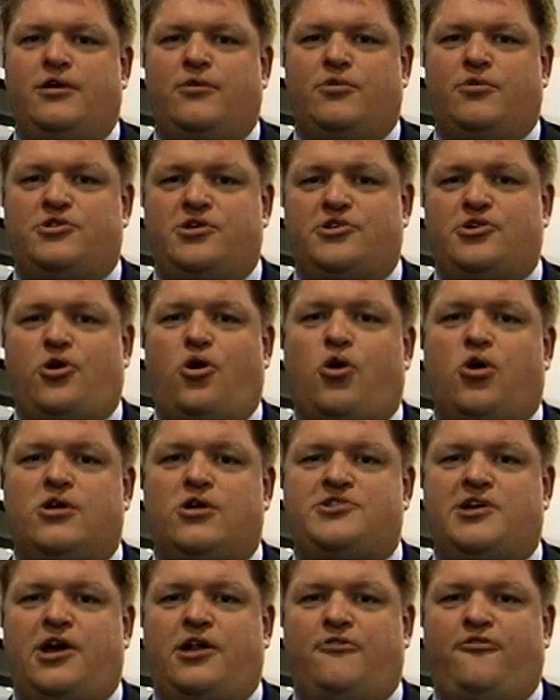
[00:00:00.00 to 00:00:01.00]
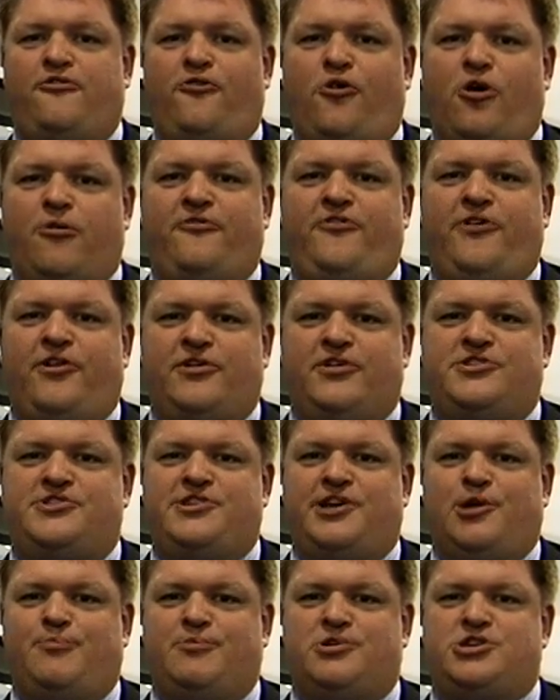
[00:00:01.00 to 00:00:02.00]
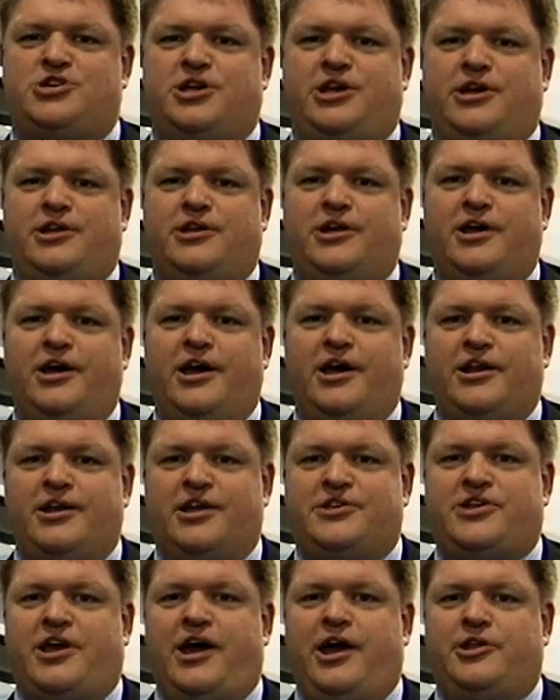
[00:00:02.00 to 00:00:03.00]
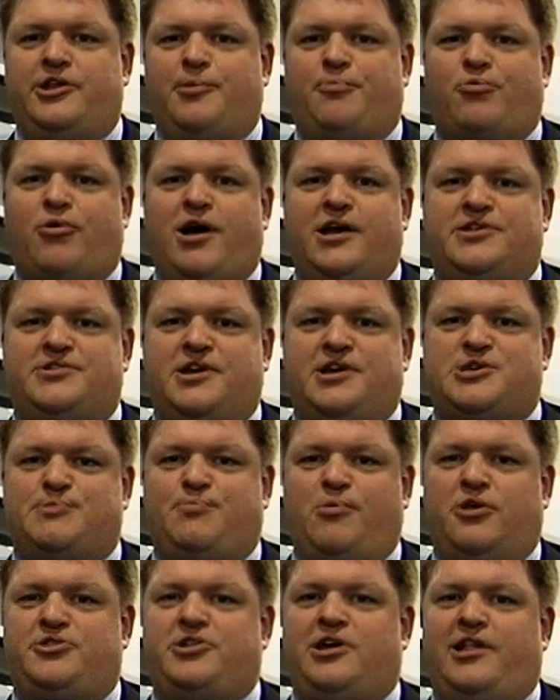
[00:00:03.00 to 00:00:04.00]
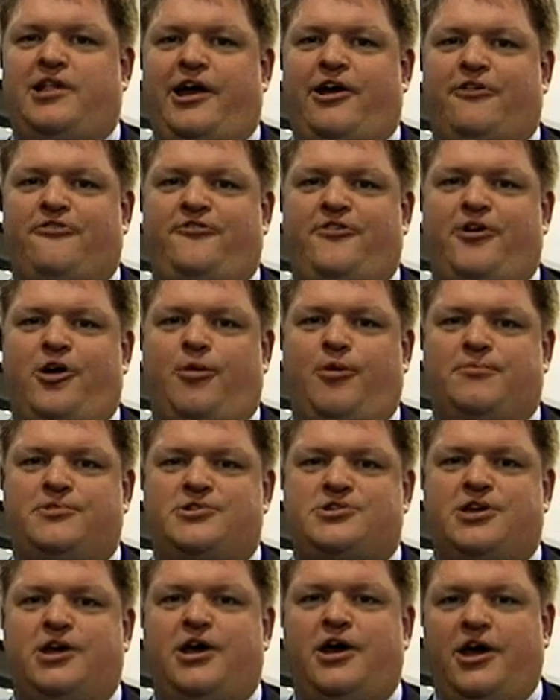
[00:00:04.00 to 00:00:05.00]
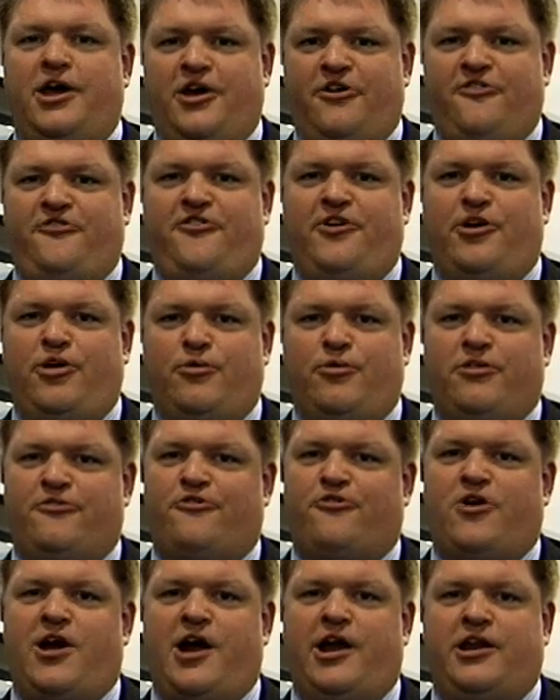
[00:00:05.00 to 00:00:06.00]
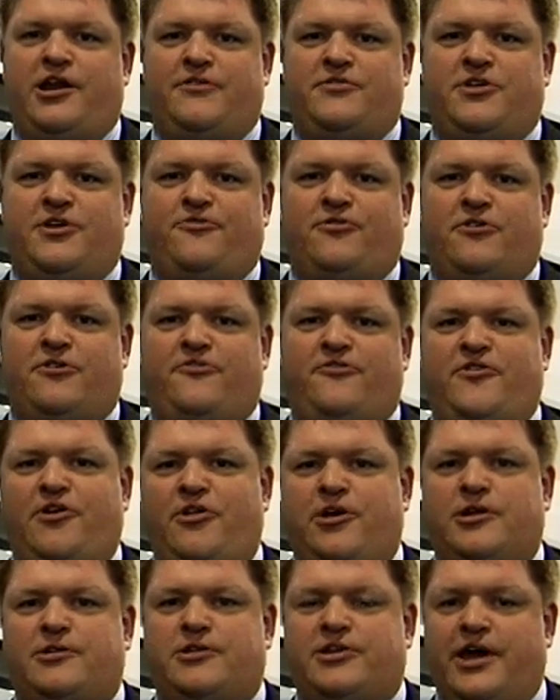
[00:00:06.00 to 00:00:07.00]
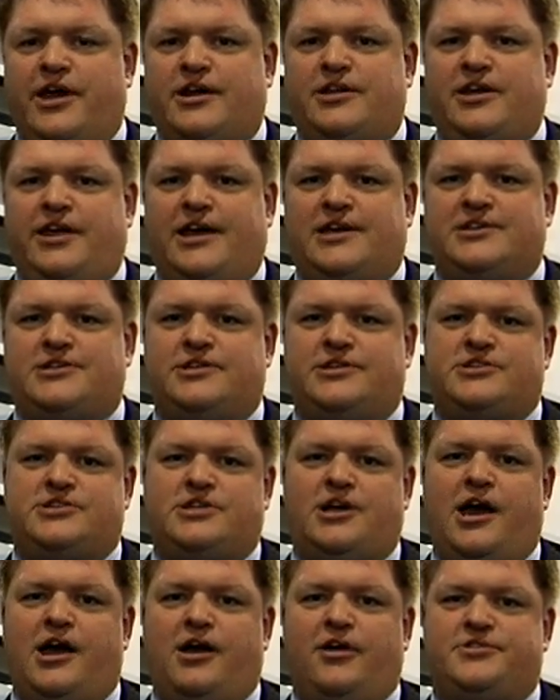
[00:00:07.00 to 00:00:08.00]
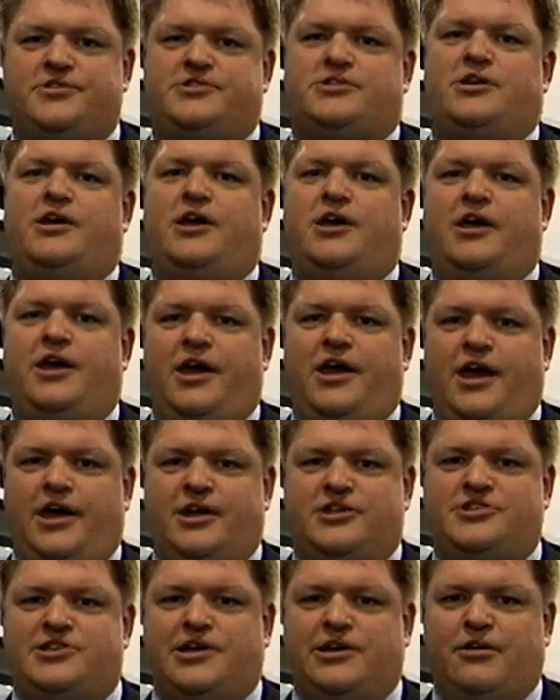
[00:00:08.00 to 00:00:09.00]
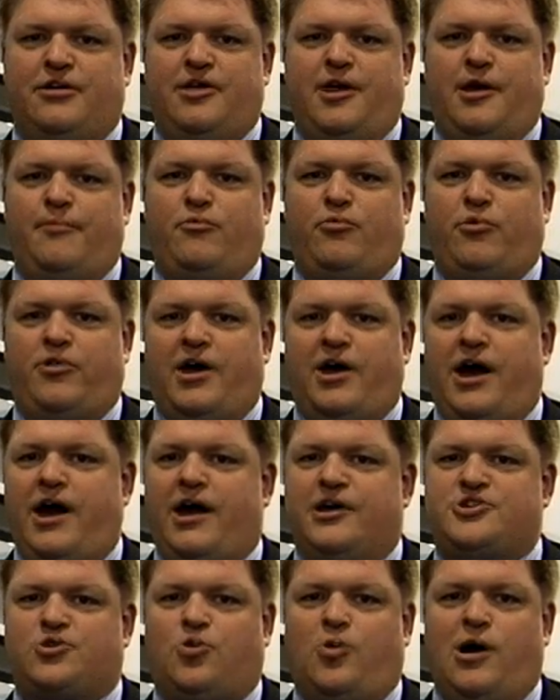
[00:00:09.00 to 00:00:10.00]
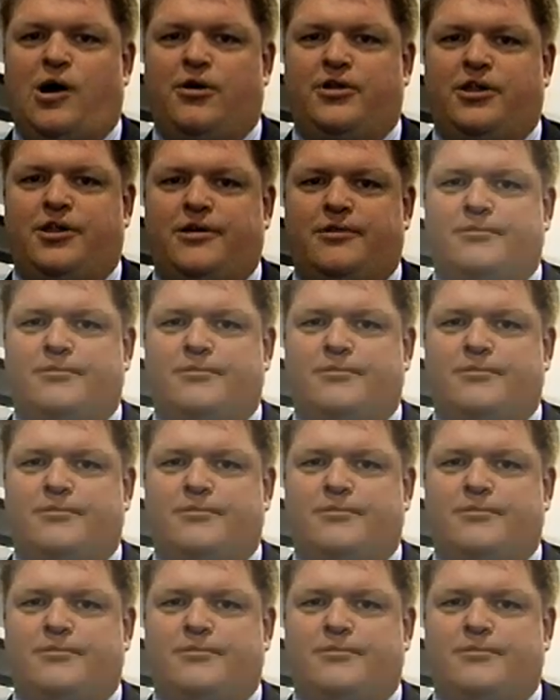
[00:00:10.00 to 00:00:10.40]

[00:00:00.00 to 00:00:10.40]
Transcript: which is a horizontal form fill and seal machine designed to process multi-layer films, fill with a variety of different filling techniques and styles, and seal them with the highest quality.